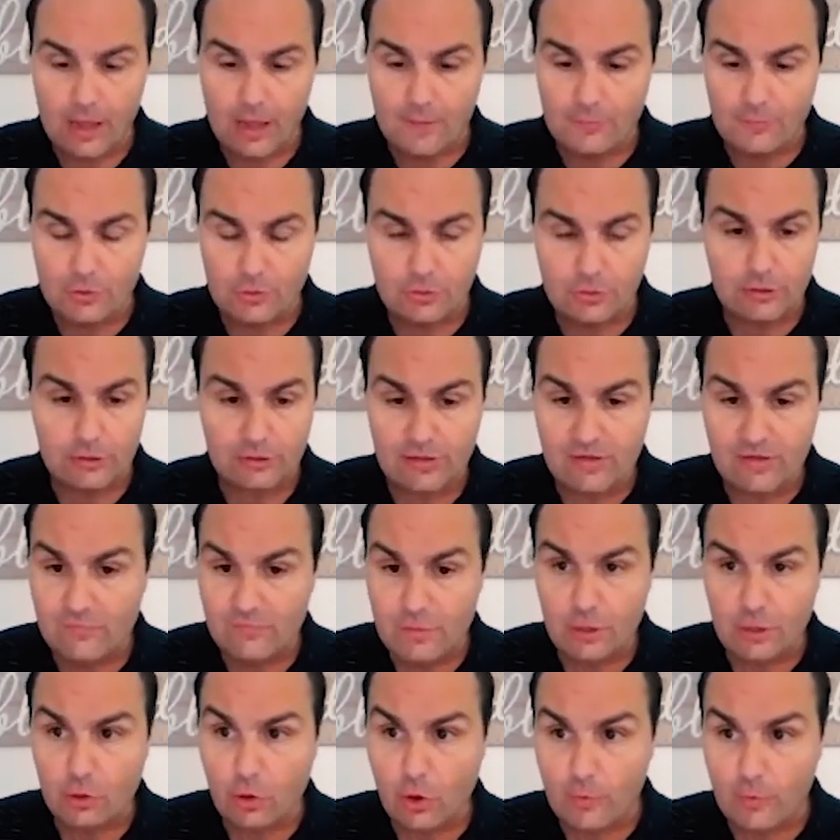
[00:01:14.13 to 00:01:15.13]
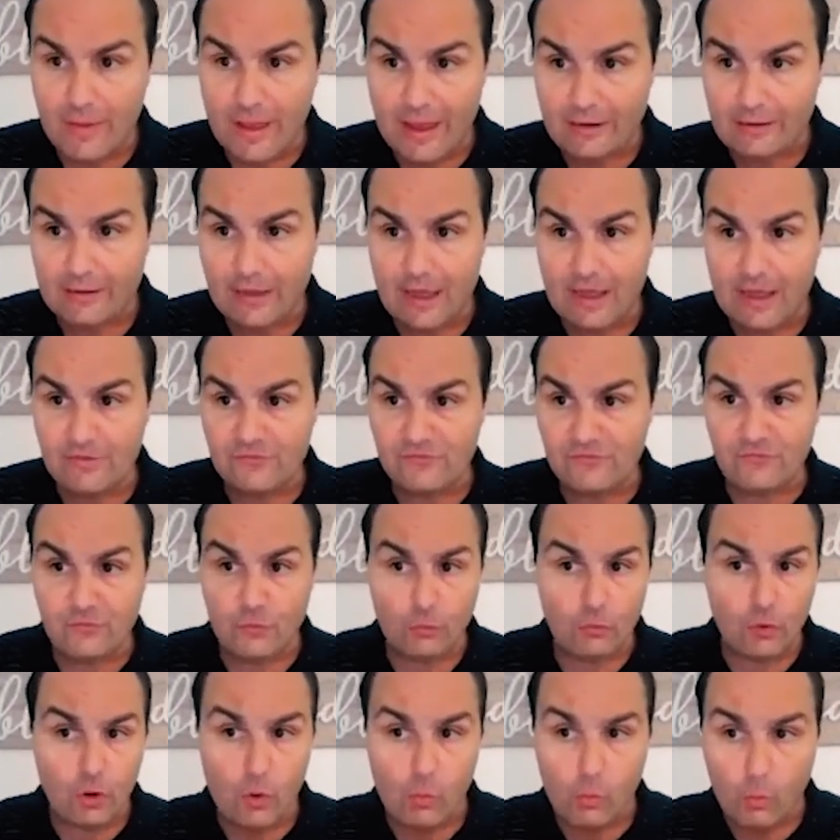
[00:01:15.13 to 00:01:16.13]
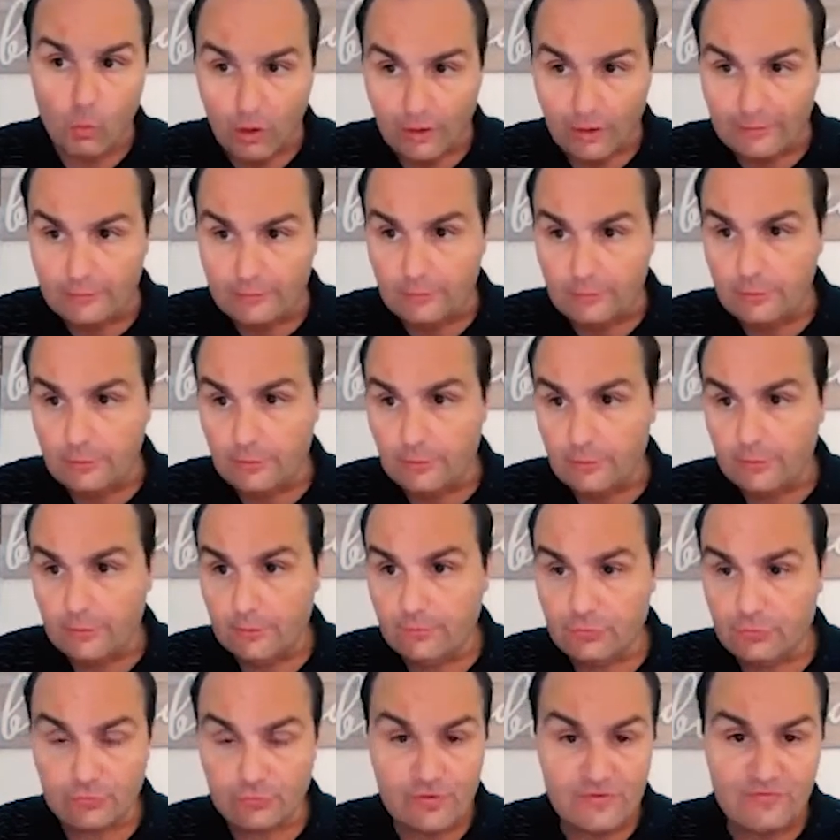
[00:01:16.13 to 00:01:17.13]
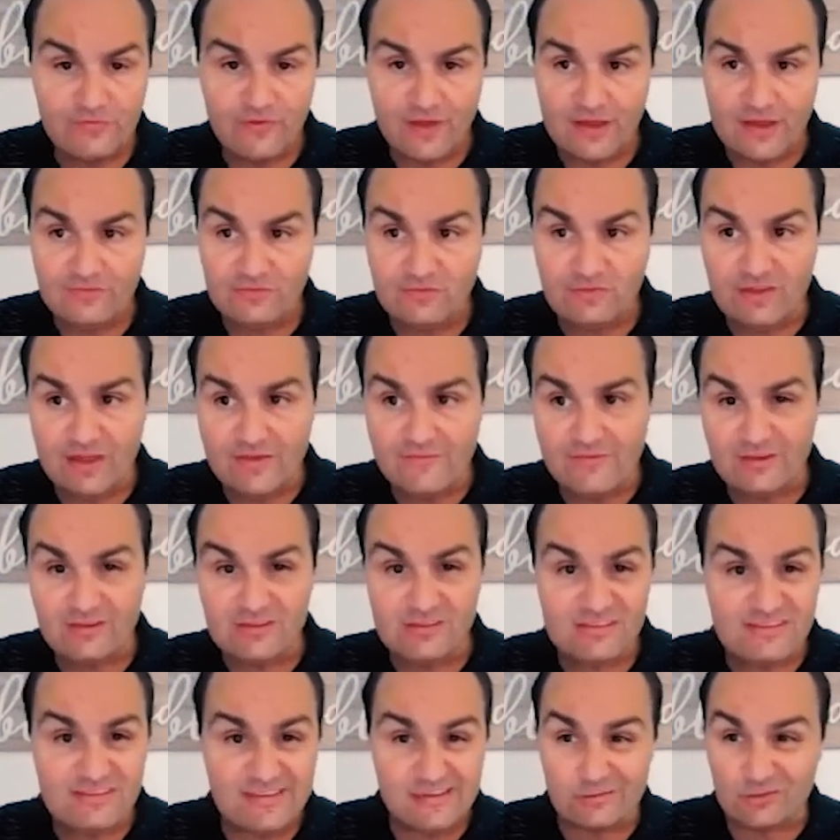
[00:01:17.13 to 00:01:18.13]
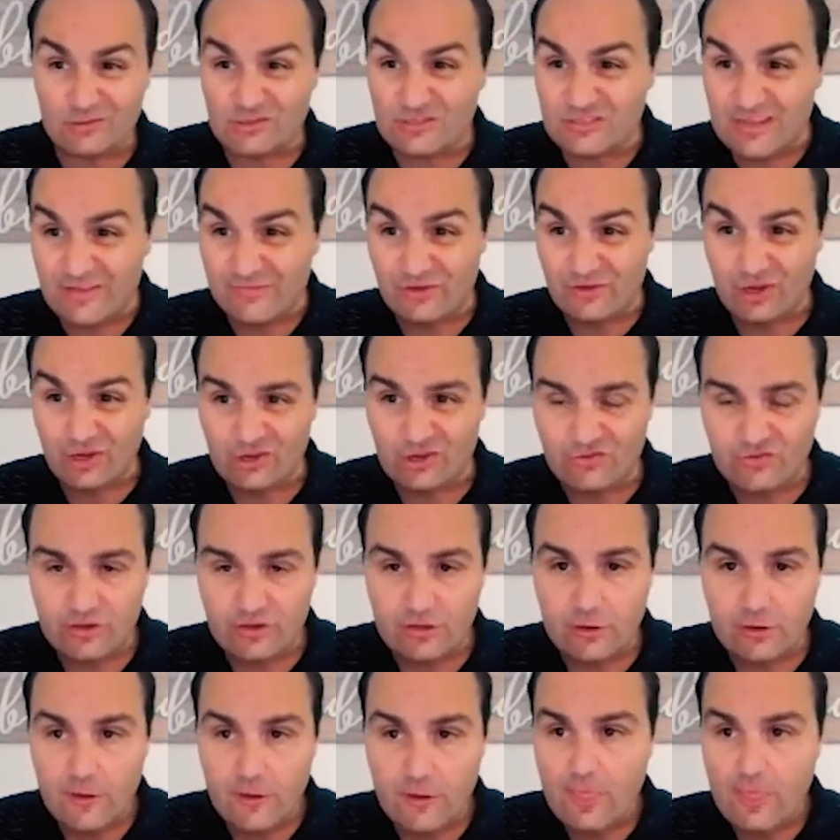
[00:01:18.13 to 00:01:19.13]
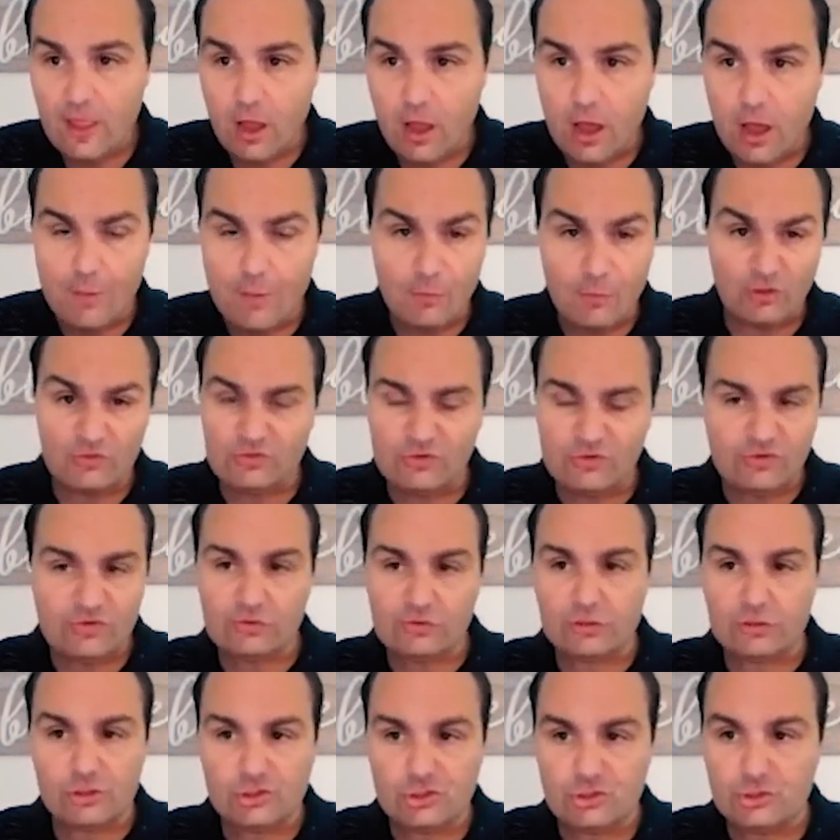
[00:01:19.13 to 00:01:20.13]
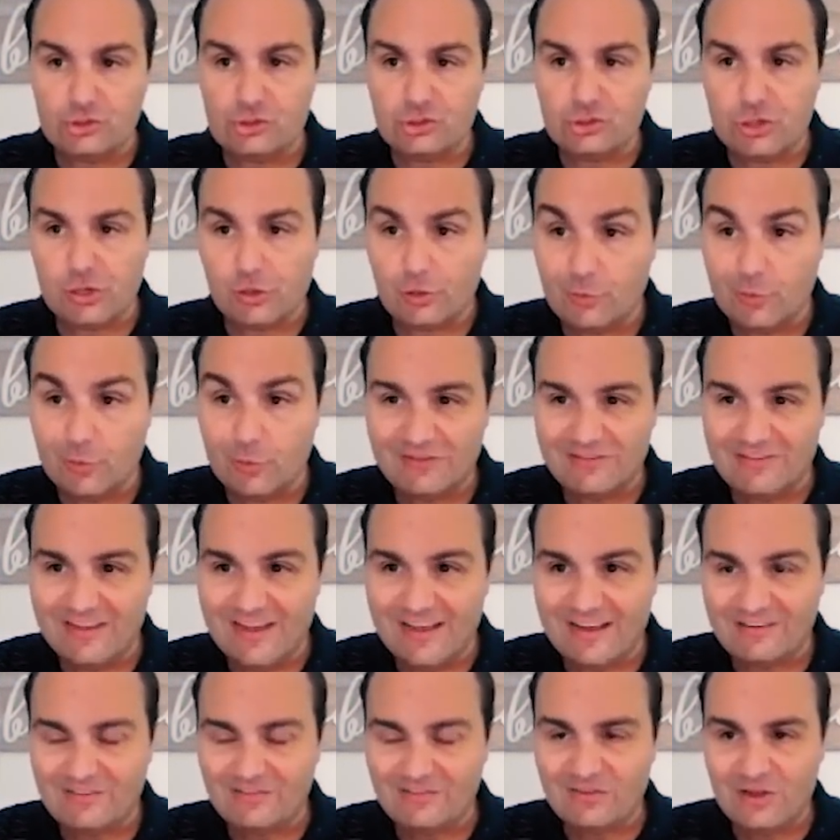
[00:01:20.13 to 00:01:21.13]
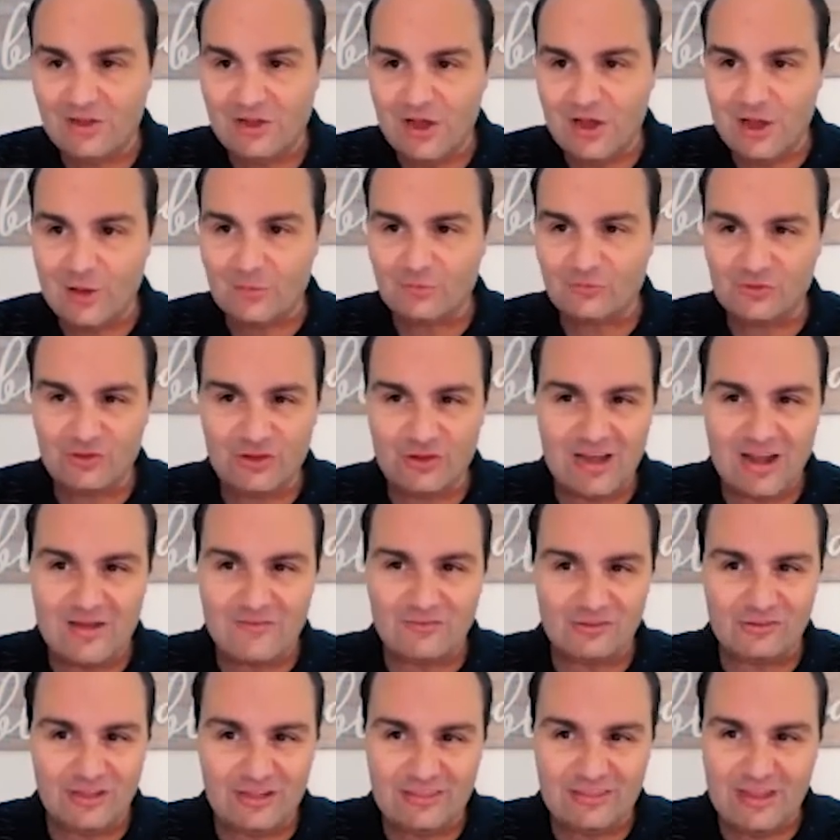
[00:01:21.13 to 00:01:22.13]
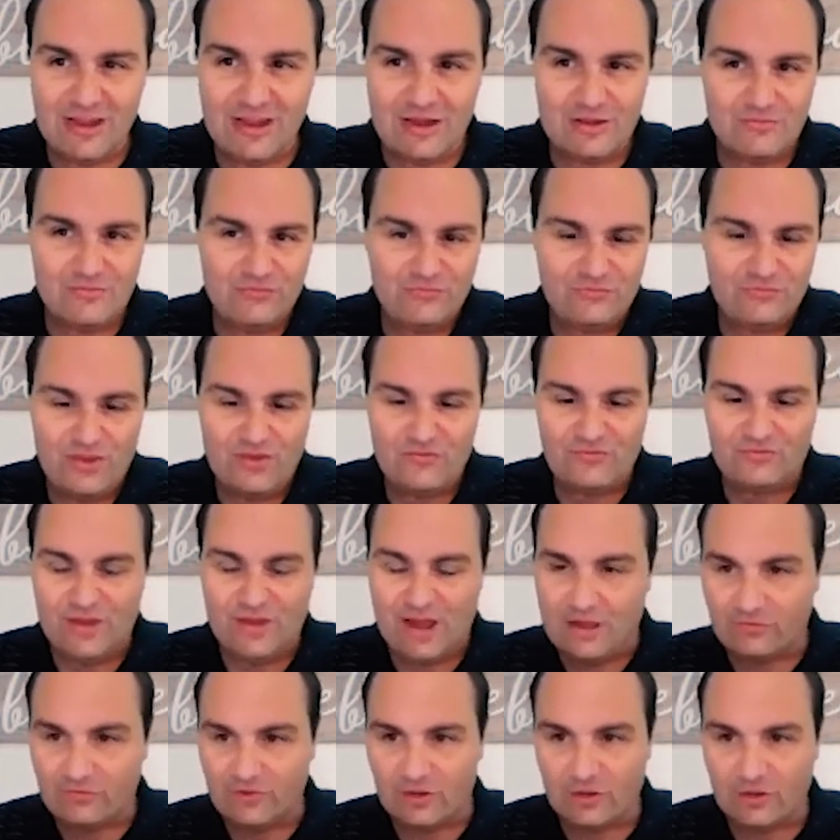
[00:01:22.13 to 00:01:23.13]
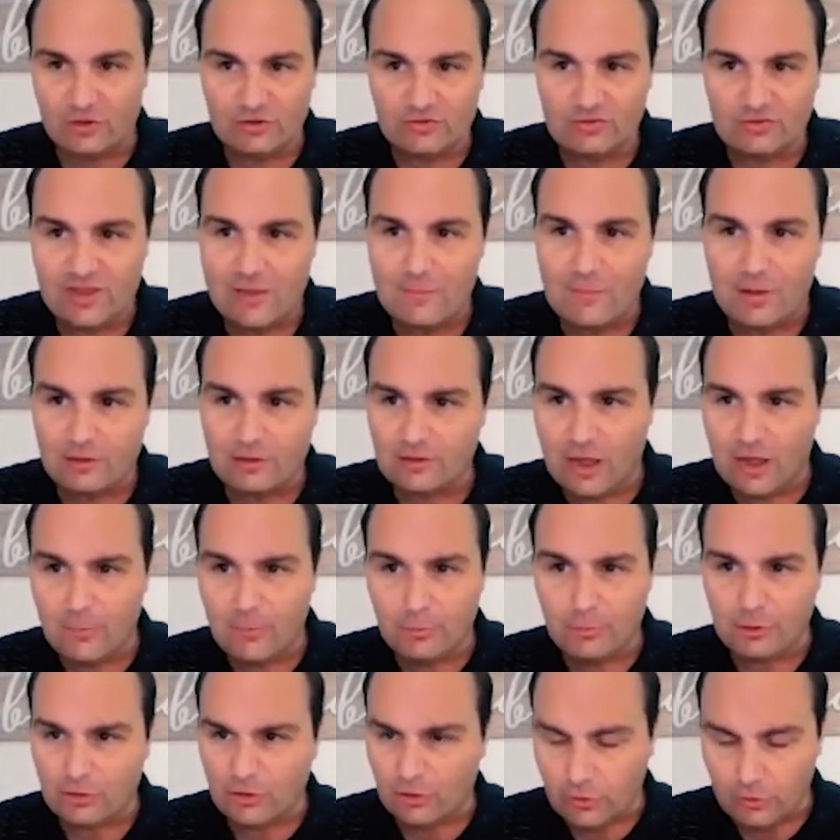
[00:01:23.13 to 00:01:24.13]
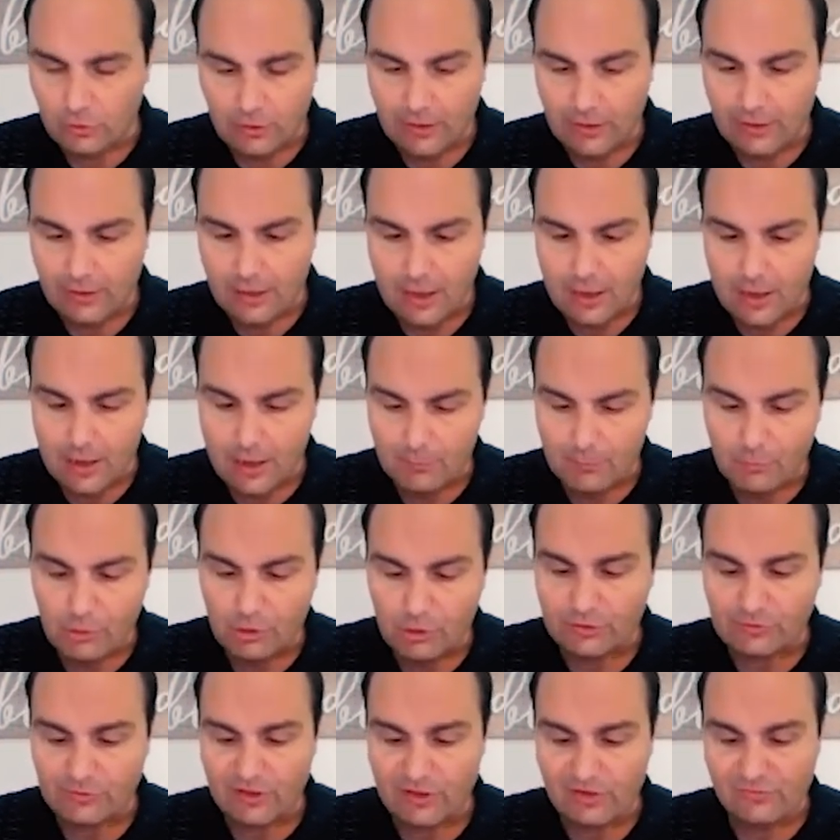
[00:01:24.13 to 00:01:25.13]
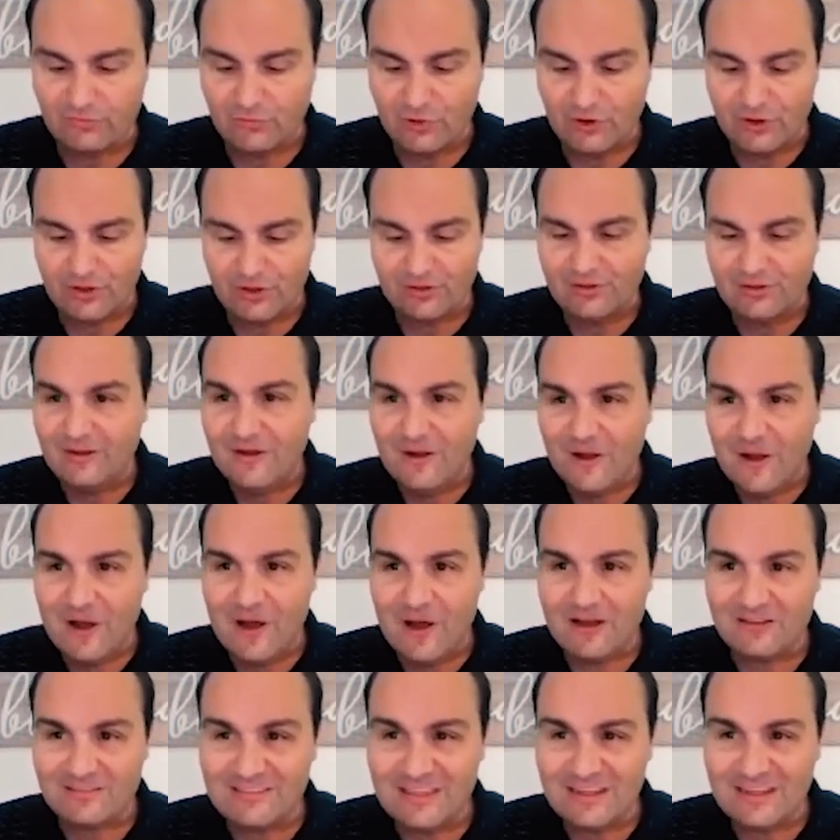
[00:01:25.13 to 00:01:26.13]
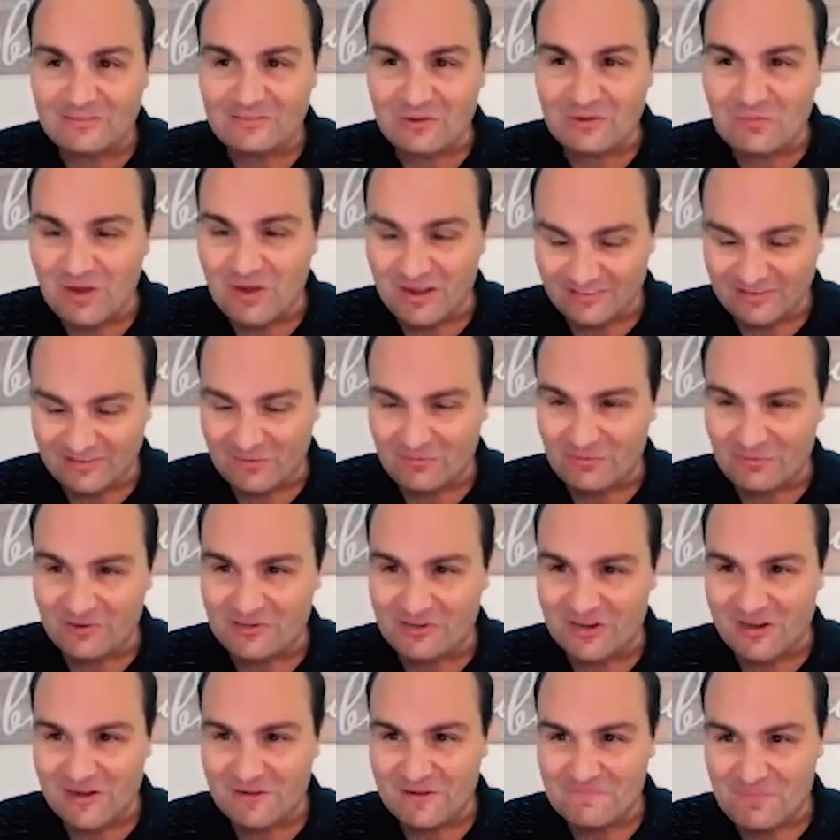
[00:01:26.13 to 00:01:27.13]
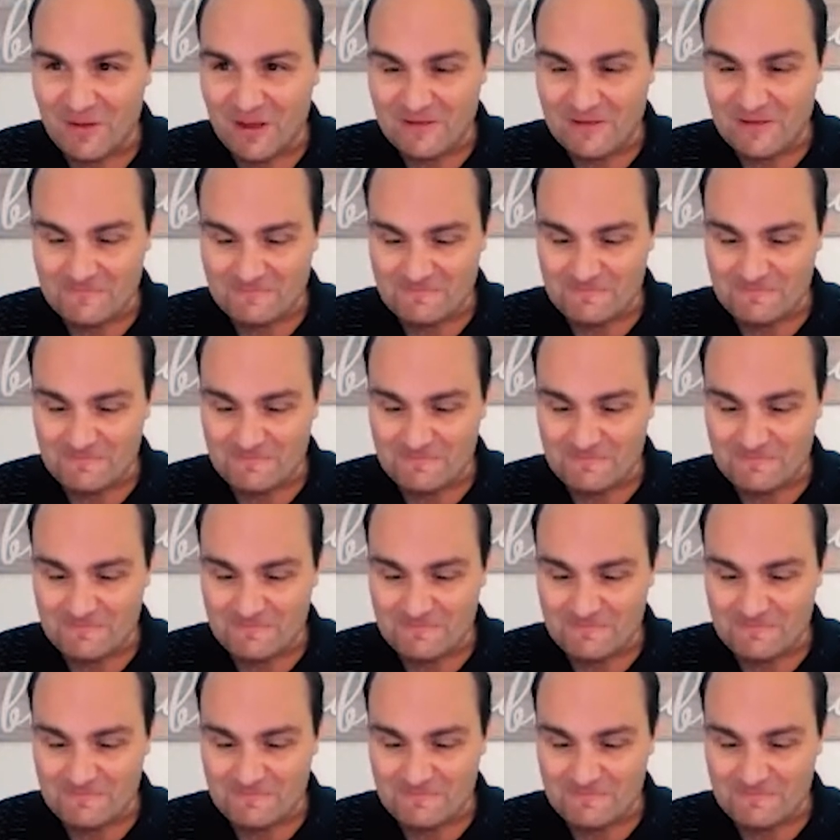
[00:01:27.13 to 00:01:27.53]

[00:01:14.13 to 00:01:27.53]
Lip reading: You can give me a call back at 401-357-0700. I'm also just going to shoot you a quick text so you can have a link there, and if now's not a good time, I'll put a little like a booking link for you. Thanks so much. I appreciate it. Bye.